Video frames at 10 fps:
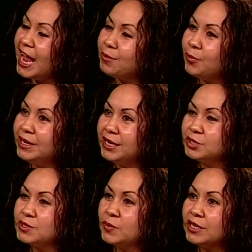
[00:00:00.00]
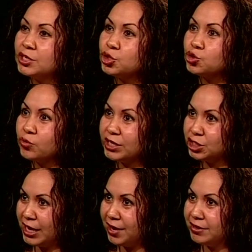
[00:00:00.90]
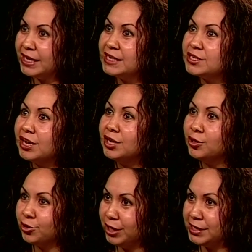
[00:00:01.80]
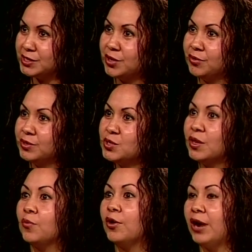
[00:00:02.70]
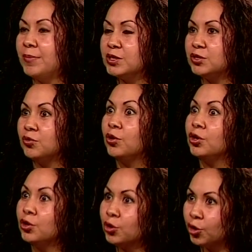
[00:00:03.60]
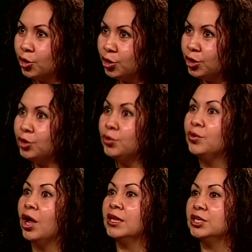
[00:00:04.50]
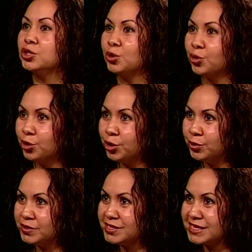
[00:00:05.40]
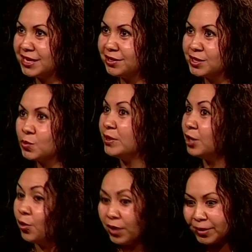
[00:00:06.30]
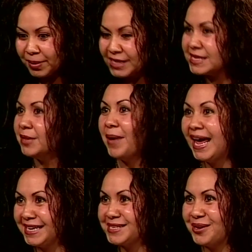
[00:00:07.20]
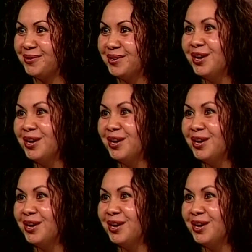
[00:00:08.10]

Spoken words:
and what we need to do is we need to stretch out into a learning zone so that we're able to learn new knowledge, learn new skills. What we don't want to be is in the panic zone,